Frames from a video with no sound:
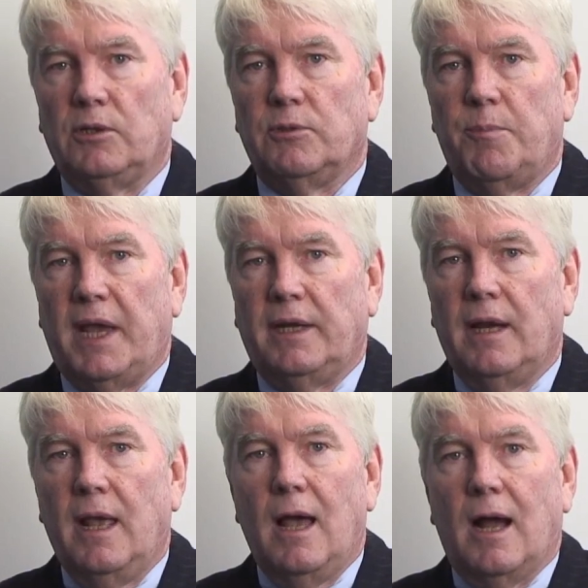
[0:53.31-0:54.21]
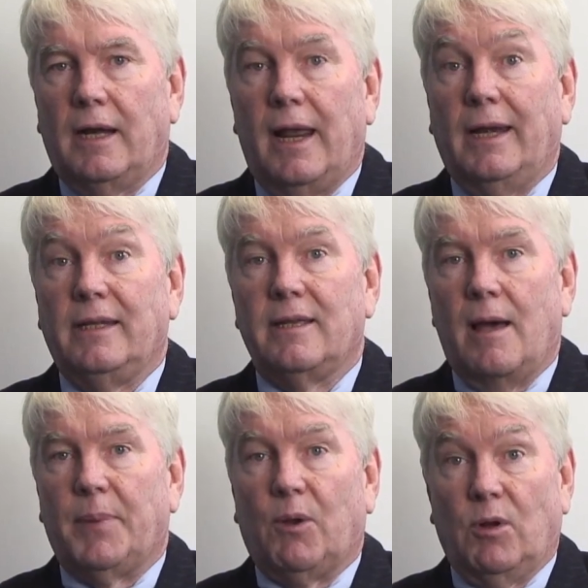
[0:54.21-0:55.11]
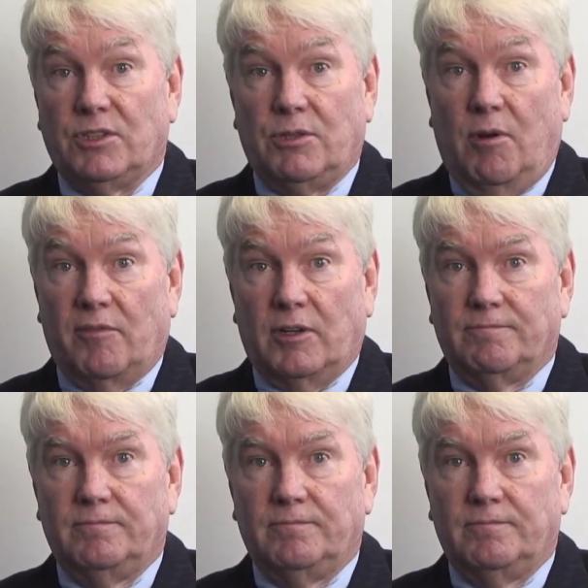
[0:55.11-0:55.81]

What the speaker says: debate on any topic whatsoever.